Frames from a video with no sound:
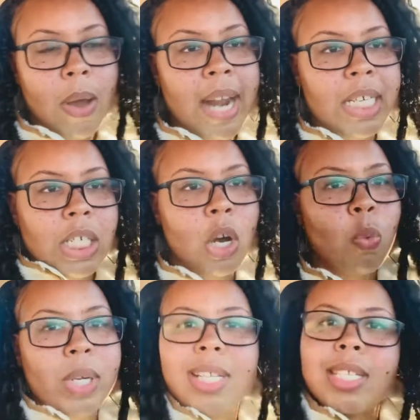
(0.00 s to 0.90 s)
I didn't know
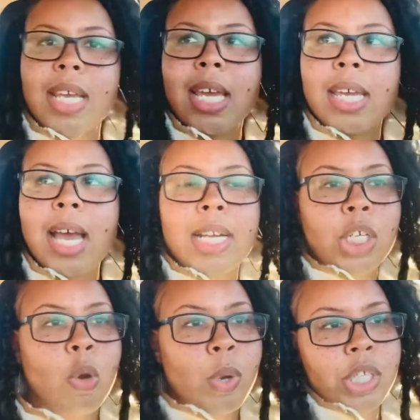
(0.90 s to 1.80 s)
what to say. I
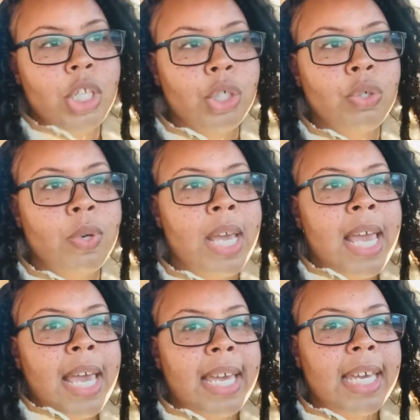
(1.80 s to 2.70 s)
didn't know what to do.
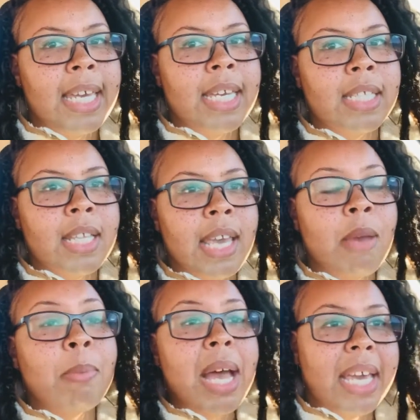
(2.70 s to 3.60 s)
And
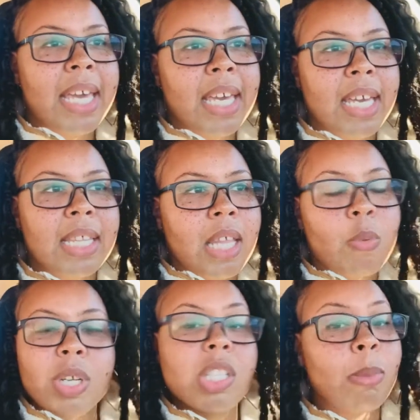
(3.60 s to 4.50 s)
in my head, they
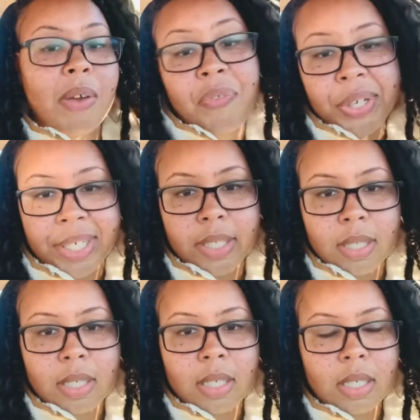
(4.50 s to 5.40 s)
were still my friends.